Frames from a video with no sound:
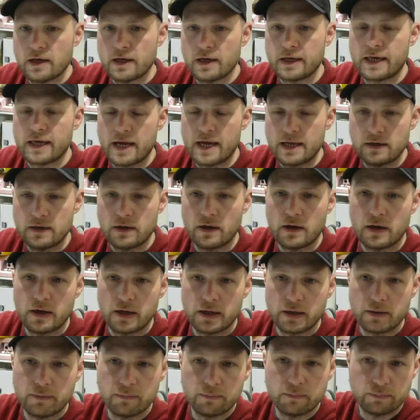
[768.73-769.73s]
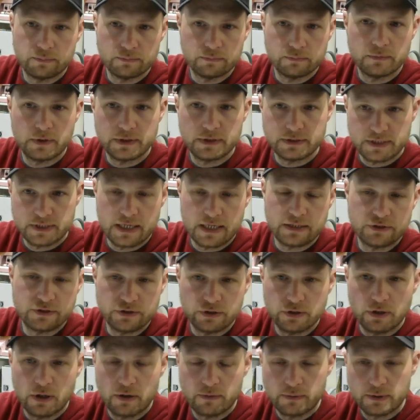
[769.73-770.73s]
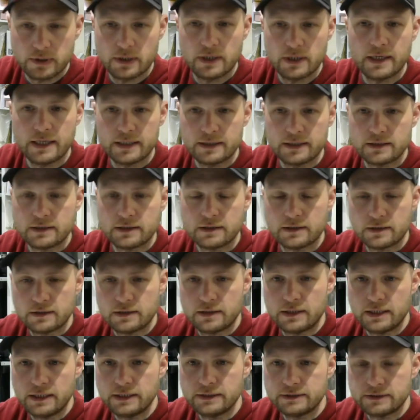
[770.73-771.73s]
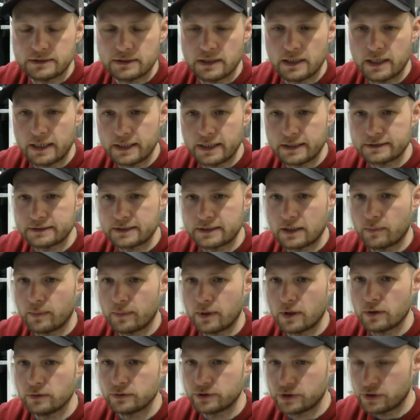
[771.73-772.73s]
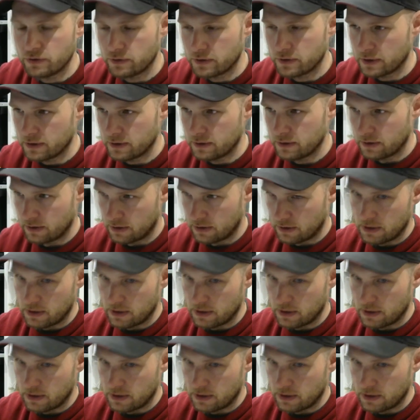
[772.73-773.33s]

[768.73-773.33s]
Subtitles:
Again, I'm going to link these links down below so you can